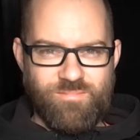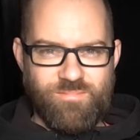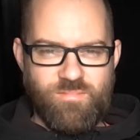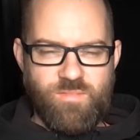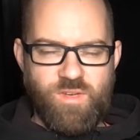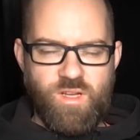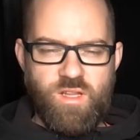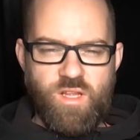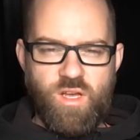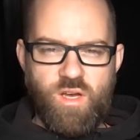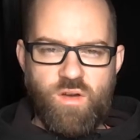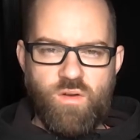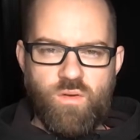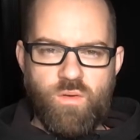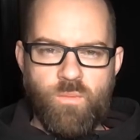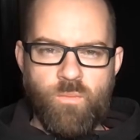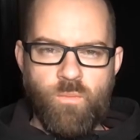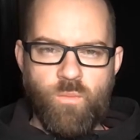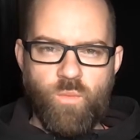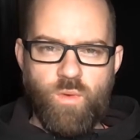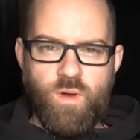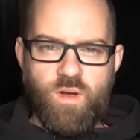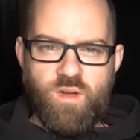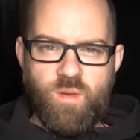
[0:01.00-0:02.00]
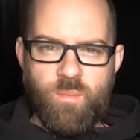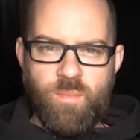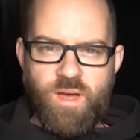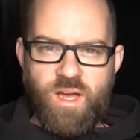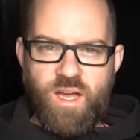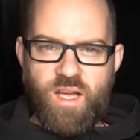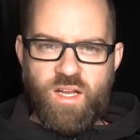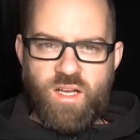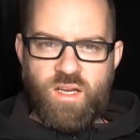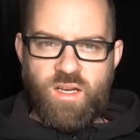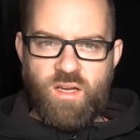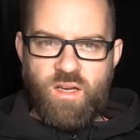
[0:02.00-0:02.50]
Hello, welcome
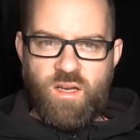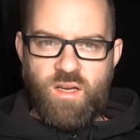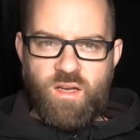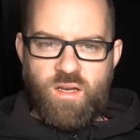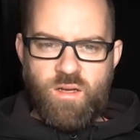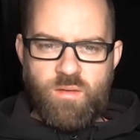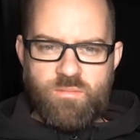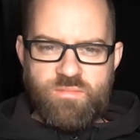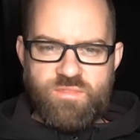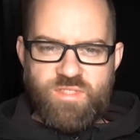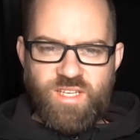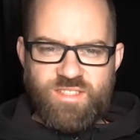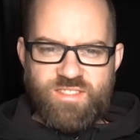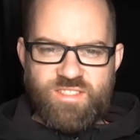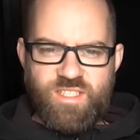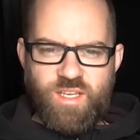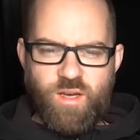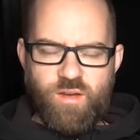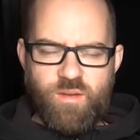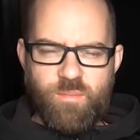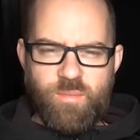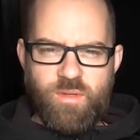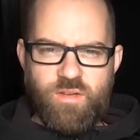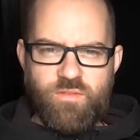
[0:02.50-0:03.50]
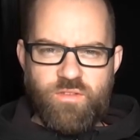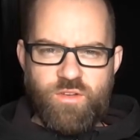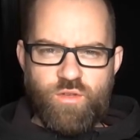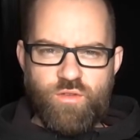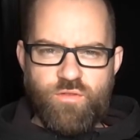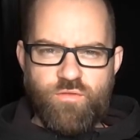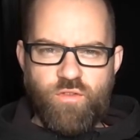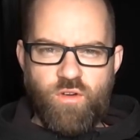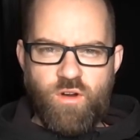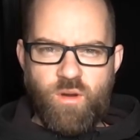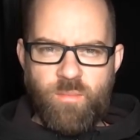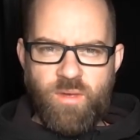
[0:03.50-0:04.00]
back. Testing out a bit of a new
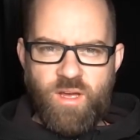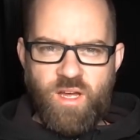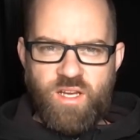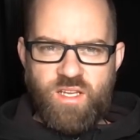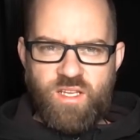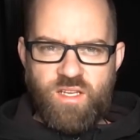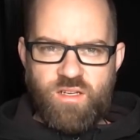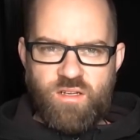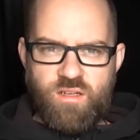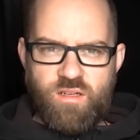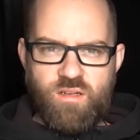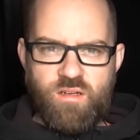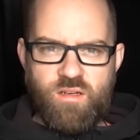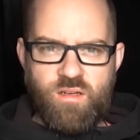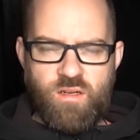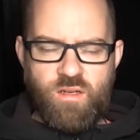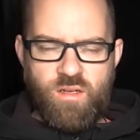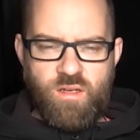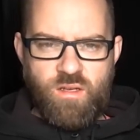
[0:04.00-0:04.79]
format here.